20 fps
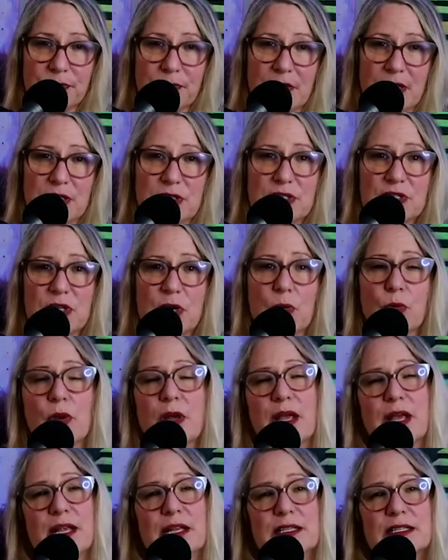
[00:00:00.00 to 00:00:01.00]
And so
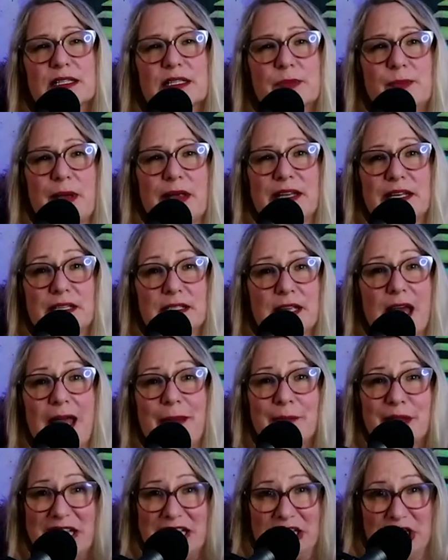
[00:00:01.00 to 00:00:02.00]
spending
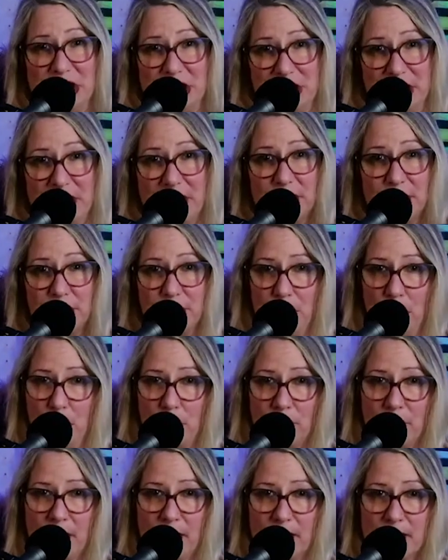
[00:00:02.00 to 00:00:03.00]
time in yin
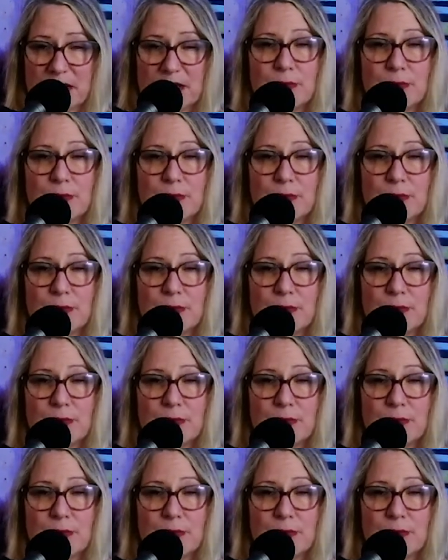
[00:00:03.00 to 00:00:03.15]
yoga,